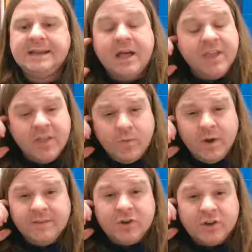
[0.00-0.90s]
Now, the other
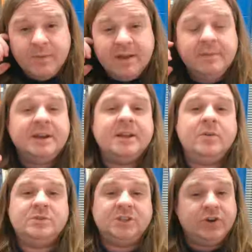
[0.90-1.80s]
one I talked about a minute
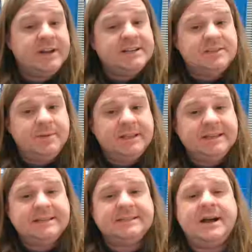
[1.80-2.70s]
ago was learning
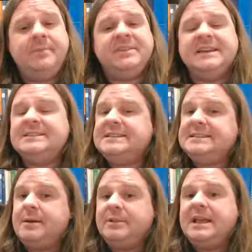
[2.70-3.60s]
disabilities. The
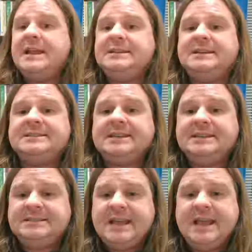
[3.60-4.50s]
NCAA does
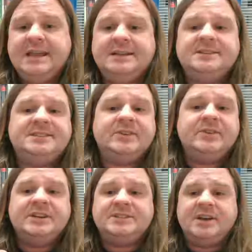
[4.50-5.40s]
contain a
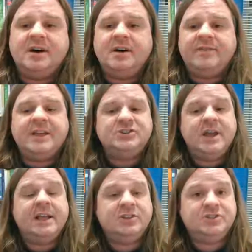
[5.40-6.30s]
series of
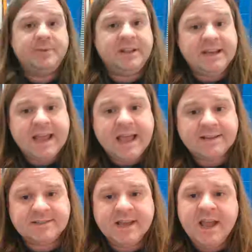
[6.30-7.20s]
eligibility
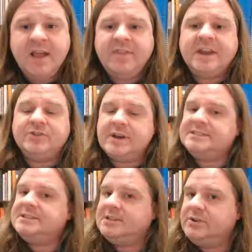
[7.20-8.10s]
acts that
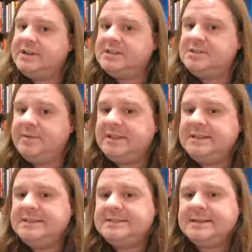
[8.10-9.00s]
addresses learning
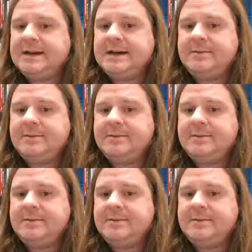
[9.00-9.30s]
disabilities.